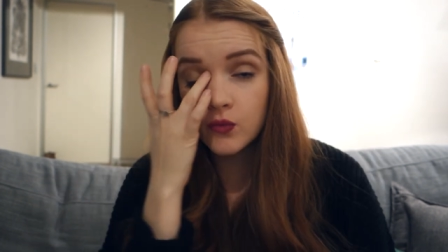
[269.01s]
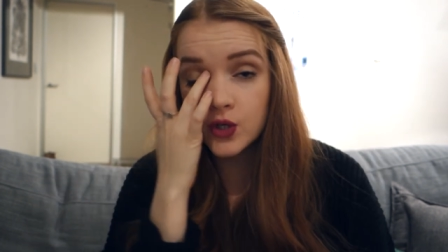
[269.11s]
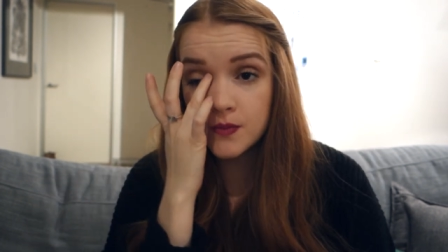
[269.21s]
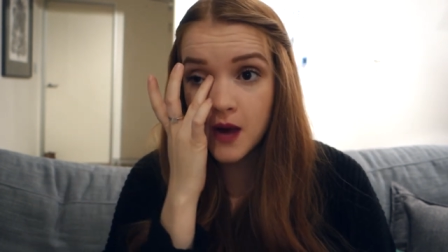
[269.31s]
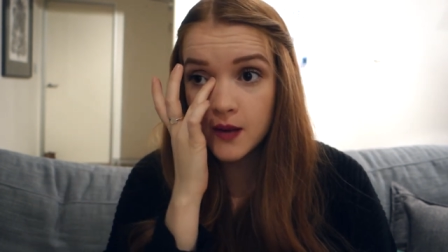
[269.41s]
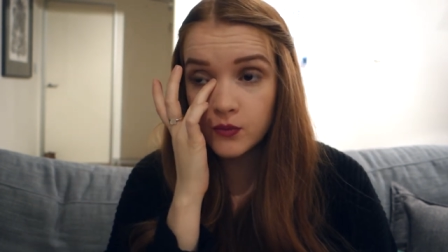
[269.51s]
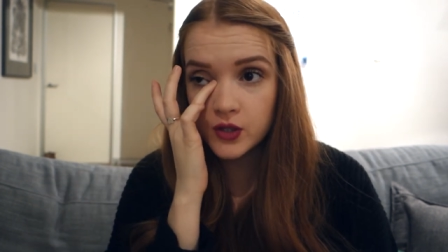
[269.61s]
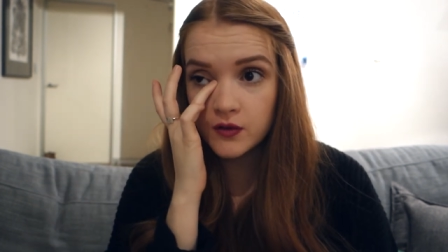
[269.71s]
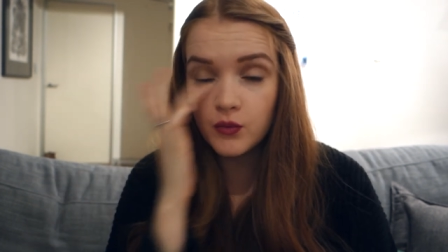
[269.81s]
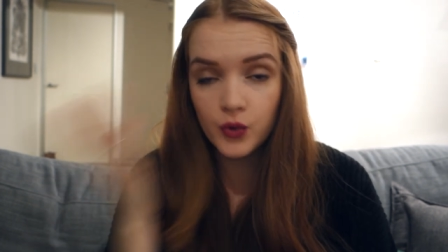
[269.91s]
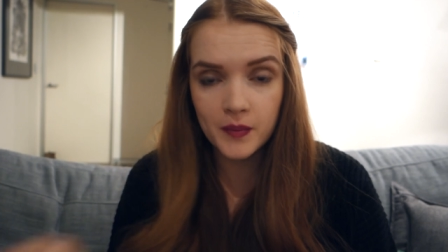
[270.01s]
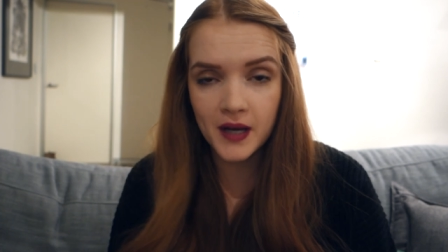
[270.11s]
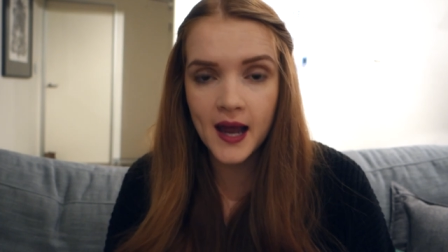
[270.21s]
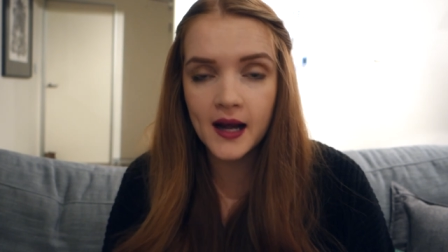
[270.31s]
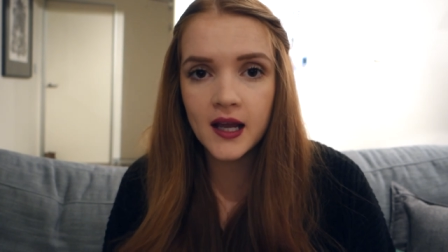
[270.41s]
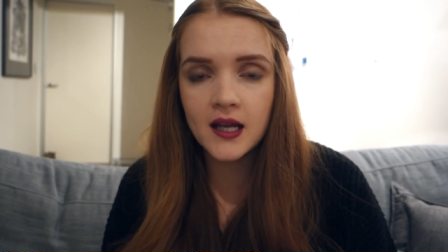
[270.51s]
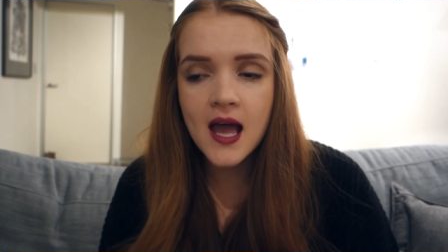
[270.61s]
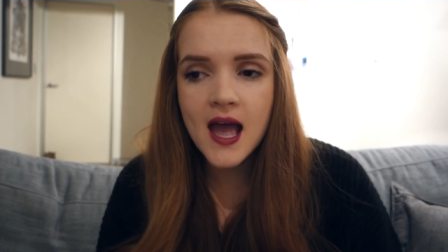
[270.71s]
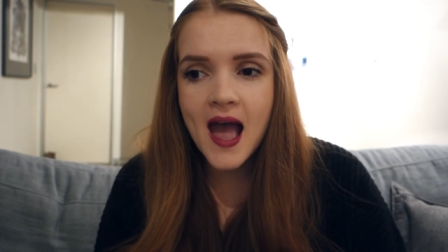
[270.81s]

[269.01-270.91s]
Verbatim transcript: which mine would, would have been editing,